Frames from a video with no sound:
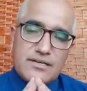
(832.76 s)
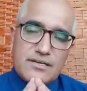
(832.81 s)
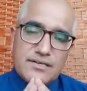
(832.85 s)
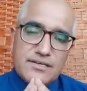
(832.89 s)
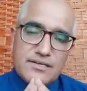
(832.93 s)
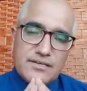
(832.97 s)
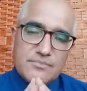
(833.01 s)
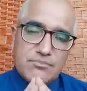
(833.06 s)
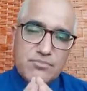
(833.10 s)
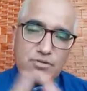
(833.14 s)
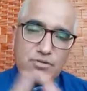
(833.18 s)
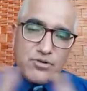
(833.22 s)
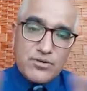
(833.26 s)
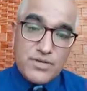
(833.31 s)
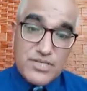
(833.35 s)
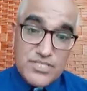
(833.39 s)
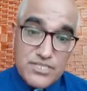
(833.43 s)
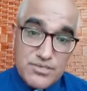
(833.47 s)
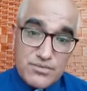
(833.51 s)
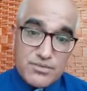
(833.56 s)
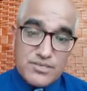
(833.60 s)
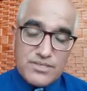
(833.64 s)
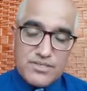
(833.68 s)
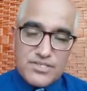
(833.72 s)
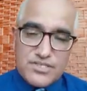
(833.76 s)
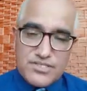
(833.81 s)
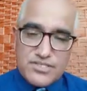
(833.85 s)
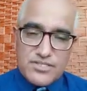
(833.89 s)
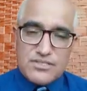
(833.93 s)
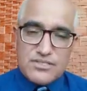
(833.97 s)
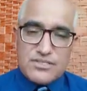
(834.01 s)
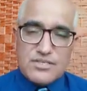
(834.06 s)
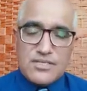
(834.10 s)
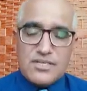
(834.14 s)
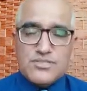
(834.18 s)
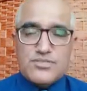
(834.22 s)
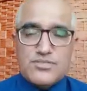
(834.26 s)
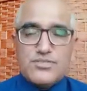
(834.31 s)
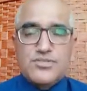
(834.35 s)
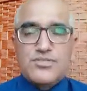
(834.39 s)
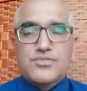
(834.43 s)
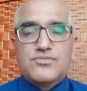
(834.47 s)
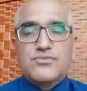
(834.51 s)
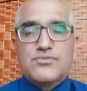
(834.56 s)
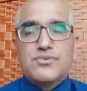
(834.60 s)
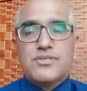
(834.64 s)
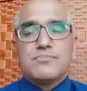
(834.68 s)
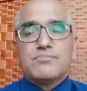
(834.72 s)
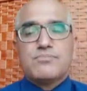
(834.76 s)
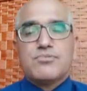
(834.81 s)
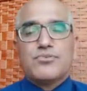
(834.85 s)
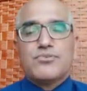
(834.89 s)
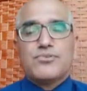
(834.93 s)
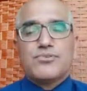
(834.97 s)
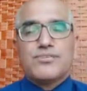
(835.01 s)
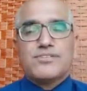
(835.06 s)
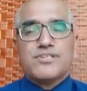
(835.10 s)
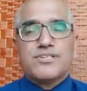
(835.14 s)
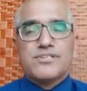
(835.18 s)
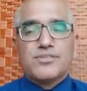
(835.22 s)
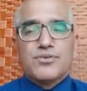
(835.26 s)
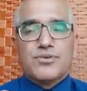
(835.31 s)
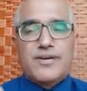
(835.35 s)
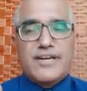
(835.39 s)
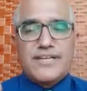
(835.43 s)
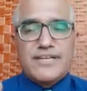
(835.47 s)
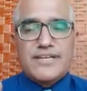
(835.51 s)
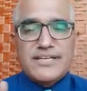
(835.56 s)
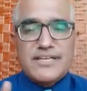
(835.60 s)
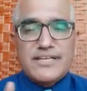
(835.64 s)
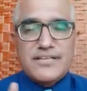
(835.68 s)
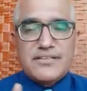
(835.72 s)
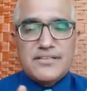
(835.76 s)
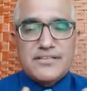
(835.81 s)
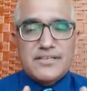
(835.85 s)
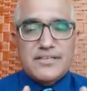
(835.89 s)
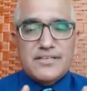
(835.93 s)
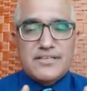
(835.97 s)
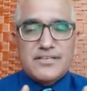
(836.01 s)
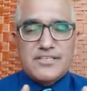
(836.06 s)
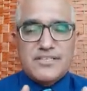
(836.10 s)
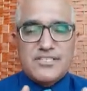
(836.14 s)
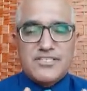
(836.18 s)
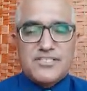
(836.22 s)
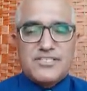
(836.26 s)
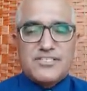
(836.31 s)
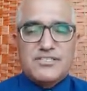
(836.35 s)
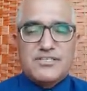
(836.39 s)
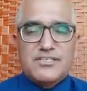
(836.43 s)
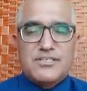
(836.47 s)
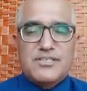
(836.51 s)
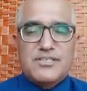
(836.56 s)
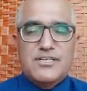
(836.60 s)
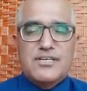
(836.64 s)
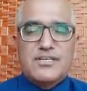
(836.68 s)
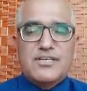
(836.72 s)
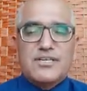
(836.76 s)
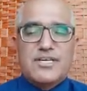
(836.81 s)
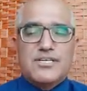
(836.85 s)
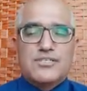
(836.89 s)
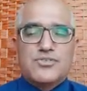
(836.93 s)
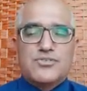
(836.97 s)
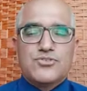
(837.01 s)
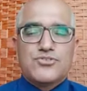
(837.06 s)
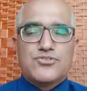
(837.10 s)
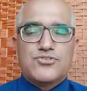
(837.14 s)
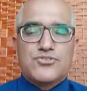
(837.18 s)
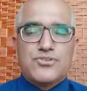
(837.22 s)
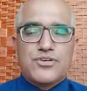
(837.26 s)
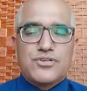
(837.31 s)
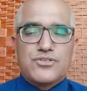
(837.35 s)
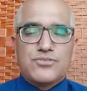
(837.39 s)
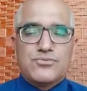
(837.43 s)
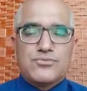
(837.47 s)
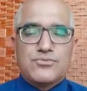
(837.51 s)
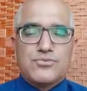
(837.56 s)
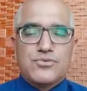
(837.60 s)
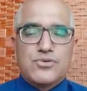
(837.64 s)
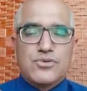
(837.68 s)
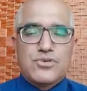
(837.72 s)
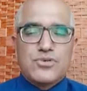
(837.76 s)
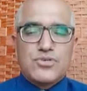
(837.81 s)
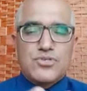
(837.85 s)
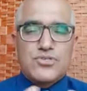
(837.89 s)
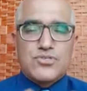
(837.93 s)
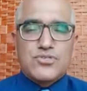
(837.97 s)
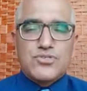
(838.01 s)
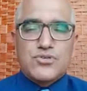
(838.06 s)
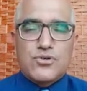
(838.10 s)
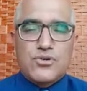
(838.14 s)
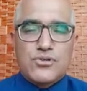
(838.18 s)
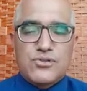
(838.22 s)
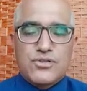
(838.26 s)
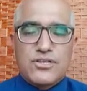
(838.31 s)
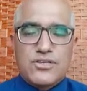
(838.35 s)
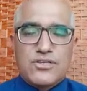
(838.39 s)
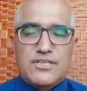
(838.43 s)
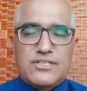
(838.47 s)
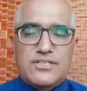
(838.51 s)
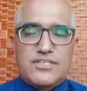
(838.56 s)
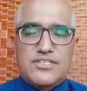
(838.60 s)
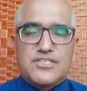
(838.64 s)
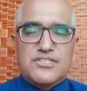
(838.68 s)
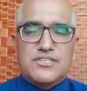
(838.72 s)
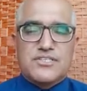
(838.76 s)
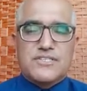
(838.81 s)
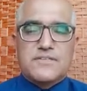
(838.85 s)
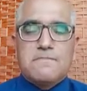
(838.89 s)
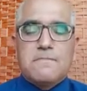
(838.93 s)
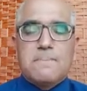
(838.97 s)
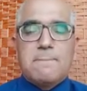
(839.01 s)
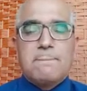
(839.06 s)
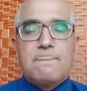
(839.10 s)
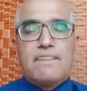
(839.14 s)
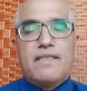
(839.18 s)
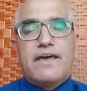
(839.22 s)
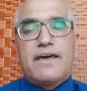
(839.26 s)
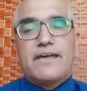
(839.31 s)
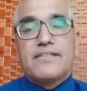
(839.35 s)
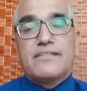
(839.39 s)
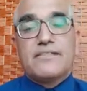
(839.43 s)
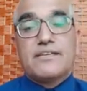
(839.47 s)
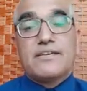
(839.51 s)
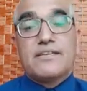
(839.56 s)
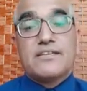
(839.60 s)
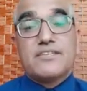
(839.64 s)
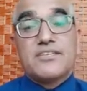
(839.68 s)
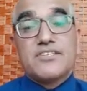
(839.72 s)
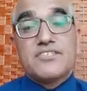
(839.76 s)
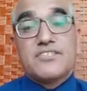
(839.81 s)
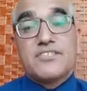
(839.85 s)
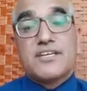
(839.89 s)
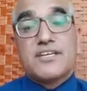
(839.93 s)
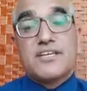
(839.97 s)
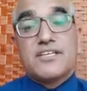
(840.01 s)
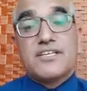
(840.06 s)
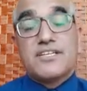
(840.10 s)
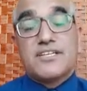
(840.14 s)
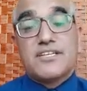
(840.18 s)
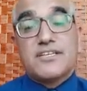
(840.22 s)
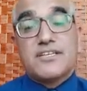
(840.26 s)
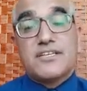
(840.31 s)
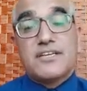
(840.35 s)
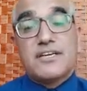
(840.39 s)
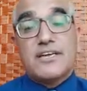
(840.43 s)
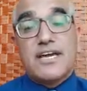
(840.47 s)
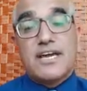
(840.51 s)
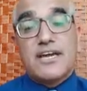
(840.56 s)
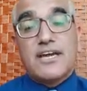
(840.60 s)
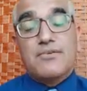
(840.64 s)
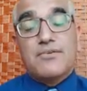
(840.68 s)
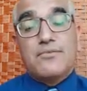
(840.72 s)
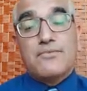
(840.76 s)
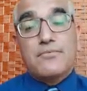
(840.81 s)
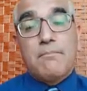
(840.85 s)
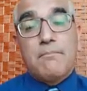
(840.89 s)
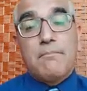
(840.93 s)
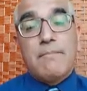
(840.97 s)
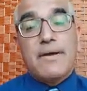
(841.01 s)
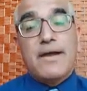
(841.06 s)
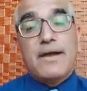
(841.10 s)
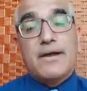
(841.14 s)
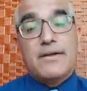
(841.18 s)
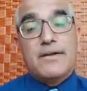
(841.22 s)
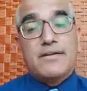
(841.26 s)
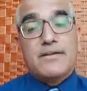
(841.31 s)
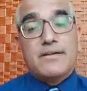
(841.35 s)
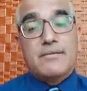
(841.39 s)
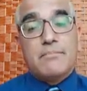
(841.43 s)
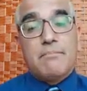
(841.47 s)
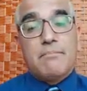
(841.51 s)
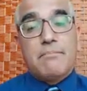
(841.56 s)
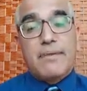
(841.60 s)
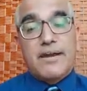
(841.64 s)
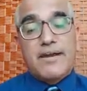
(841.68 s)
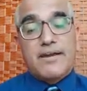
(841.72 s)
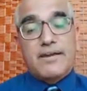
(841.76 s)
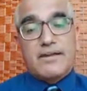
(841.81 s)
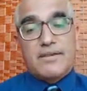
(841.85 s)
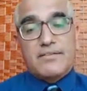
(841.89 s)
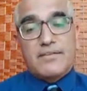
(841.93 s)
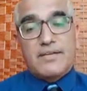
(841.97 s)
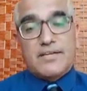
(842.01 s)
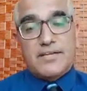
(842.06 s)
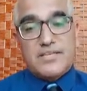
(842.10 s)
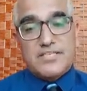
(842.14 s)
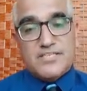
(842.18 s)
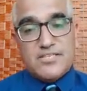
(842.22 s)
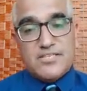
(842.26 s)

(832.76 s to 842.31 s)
progressive condition. So it is very important that you contain the condition and you try to solve the condition, and it does not have bad impact on the rest of